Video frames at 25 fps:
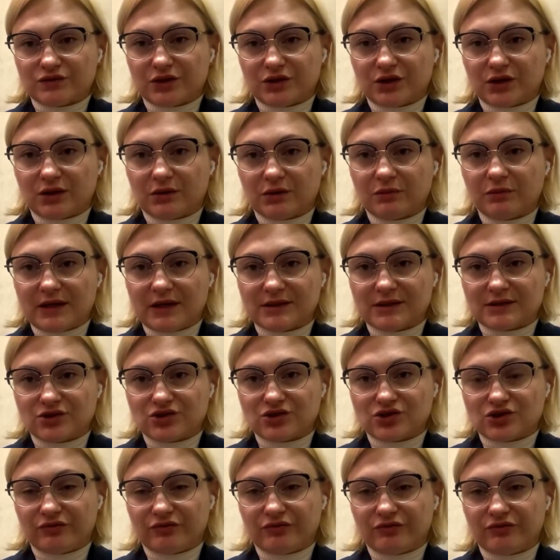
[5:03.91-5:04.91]
And
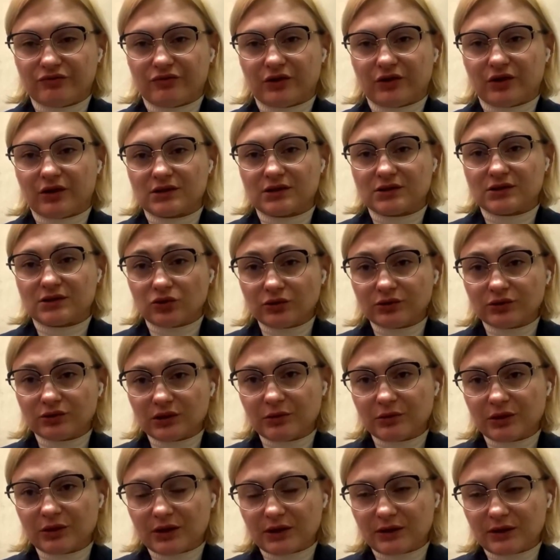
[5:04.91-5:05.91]
honestly, I was
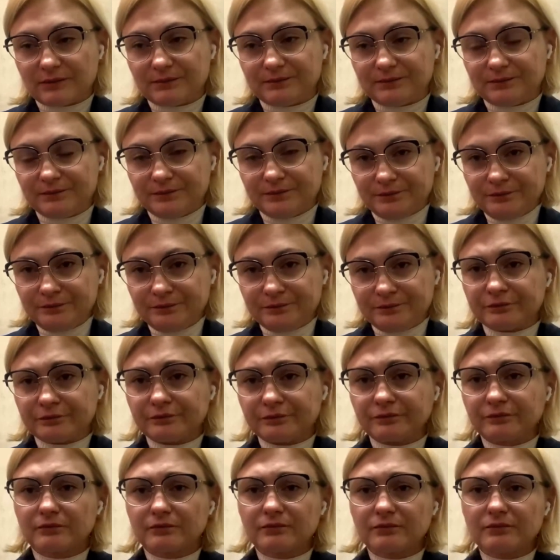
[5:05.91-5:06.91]
slightly
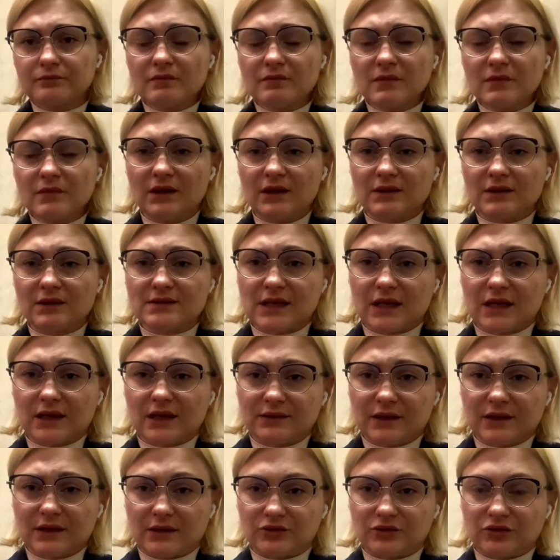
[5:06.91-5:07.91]
disappointed
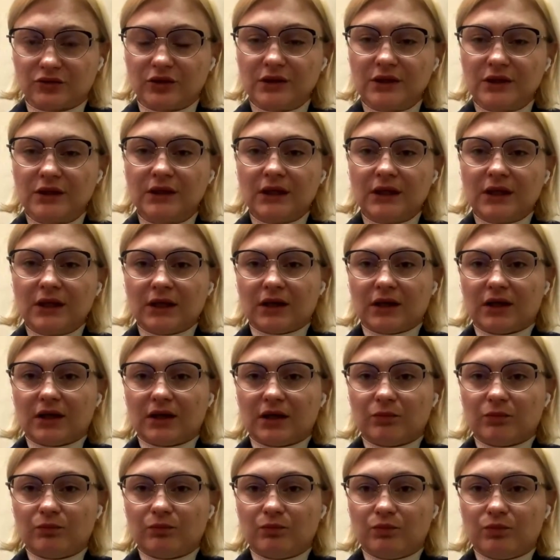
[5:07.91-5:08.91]
by the softness
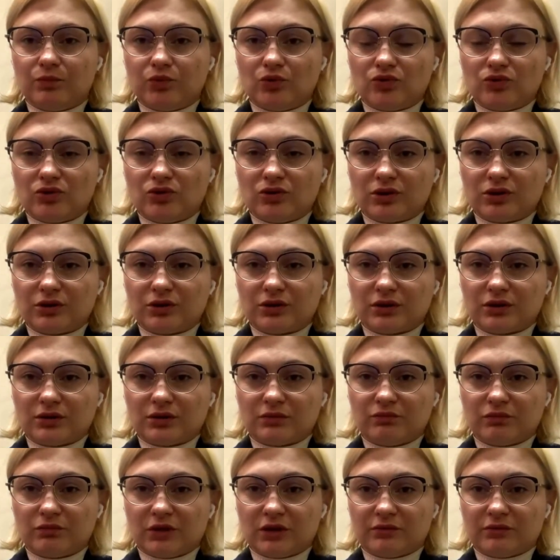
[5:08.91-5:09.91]
of Jens
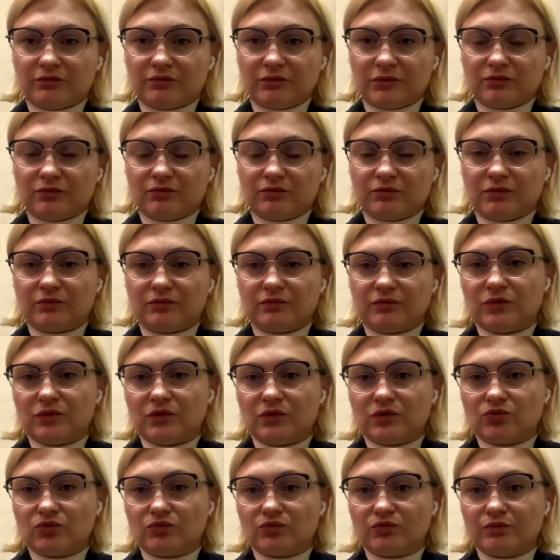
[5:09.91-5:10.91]
Stoltenberg's
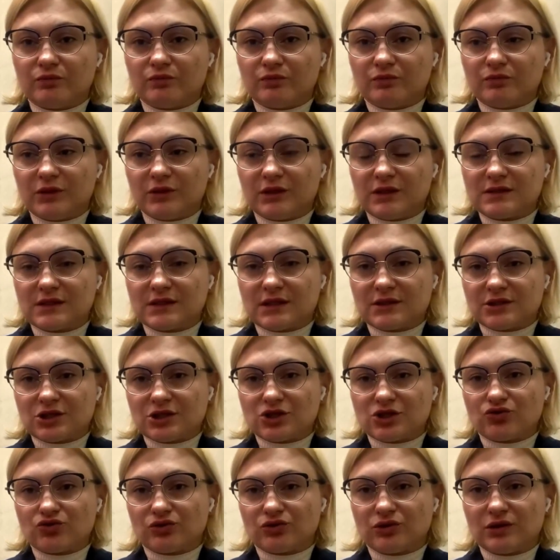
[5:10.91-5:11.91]
um,
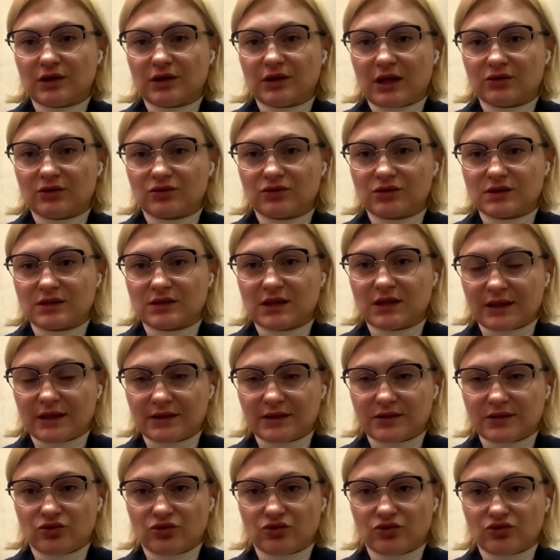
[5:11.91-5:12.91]

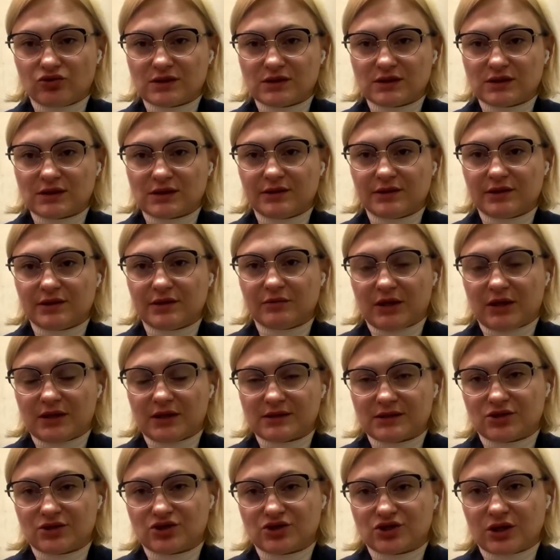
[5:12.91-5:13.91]
messages, the Secretary
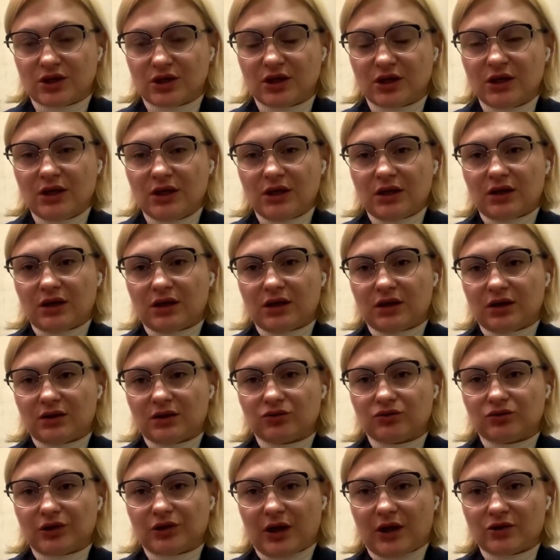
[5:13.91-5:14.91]
General of NATO.
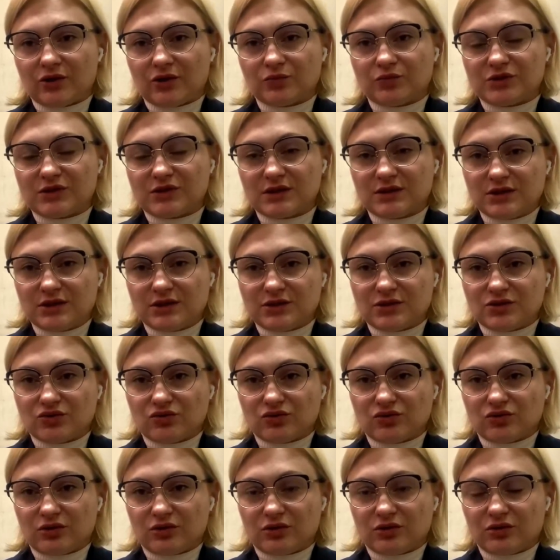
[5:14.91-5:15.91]
I think
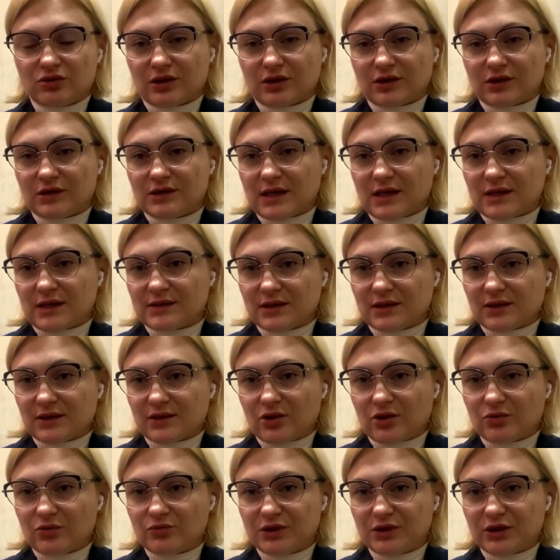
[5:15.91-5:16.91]
it was not
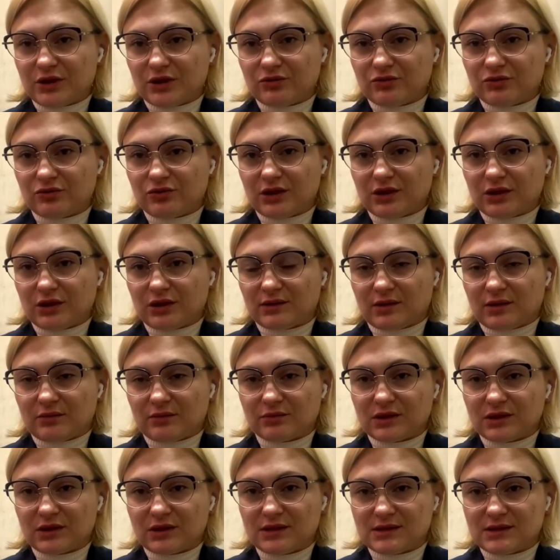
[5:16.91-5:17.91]
strong enough because
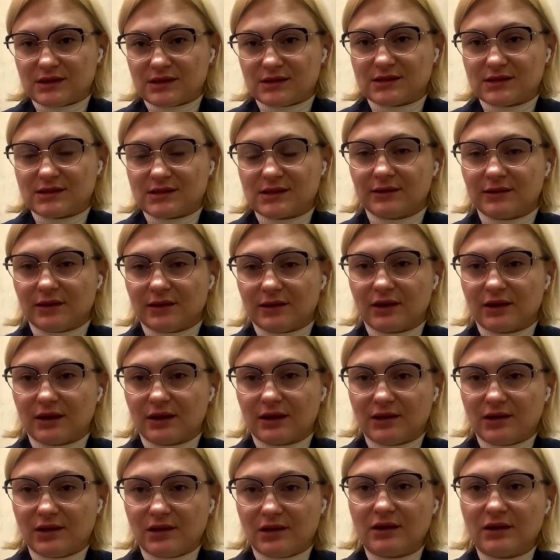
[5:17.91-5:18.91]
indeed NATO
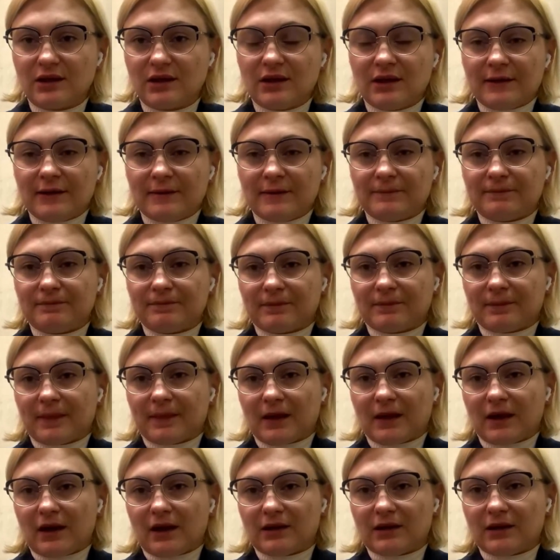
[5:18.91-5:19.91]
is an
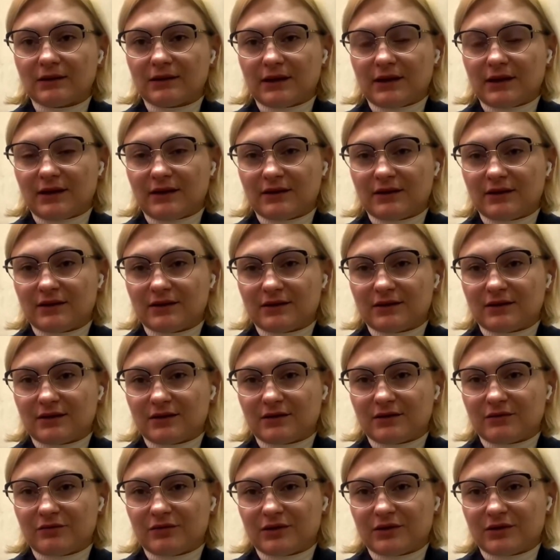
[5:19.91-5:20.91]
organization which brings
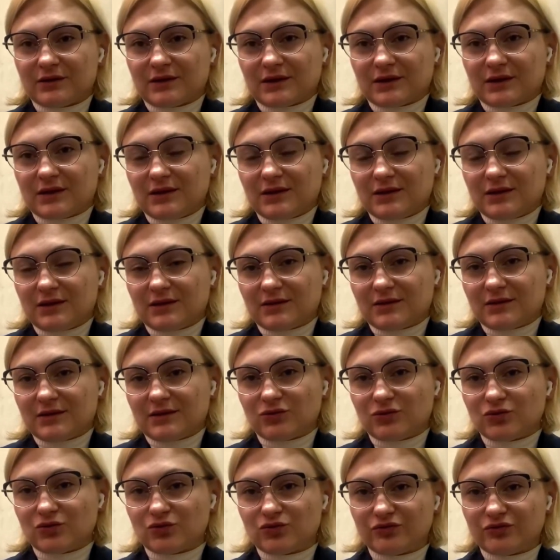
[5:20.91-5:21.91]
together 30
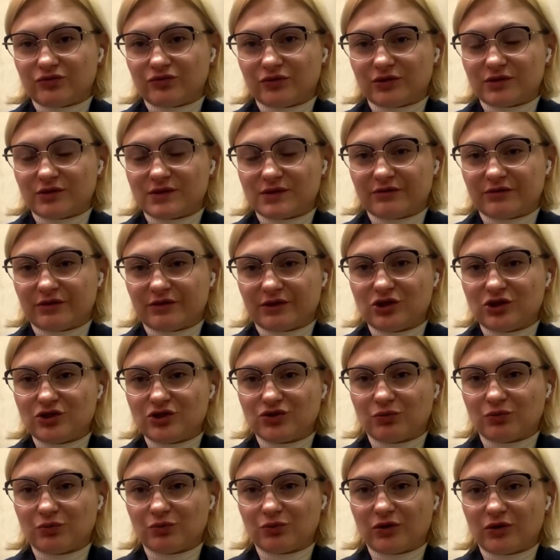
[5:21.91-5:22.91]
very powerful
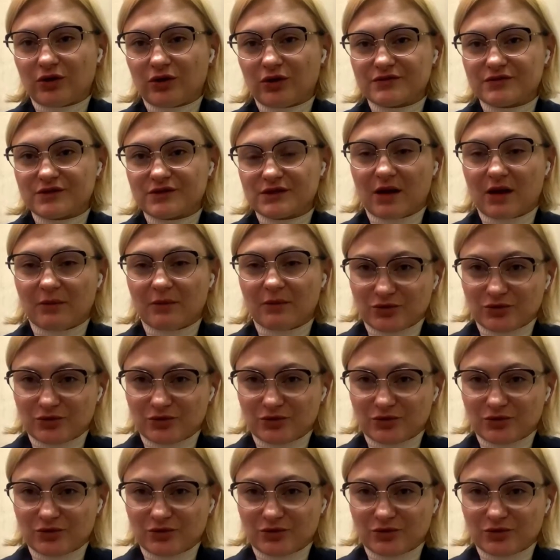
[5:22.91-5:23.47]
countries.